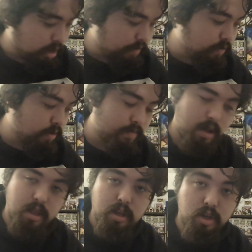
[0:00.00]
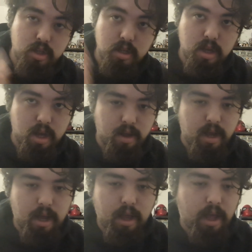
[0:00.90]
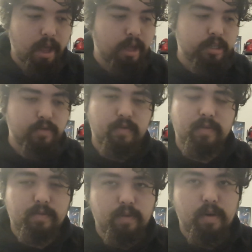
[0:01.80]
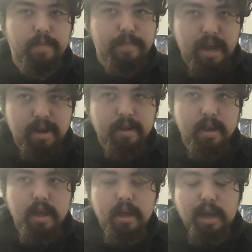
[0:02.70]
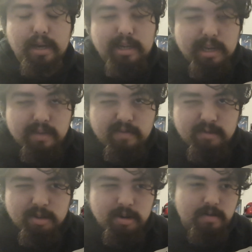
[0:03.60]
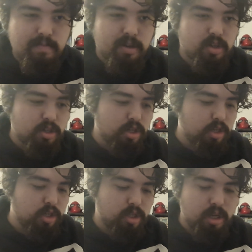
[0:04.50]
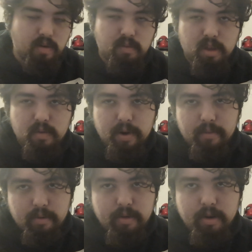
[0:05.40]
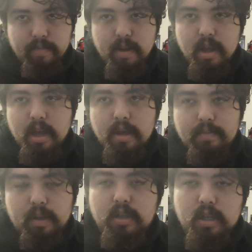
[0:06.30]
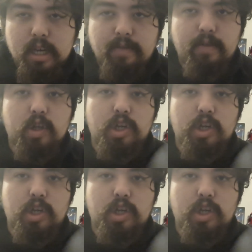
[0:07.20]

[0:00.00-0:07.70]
loved them, and then I asked for them back. I did give them to her, but she just didn't really want to ruin them. Plus, on top of it,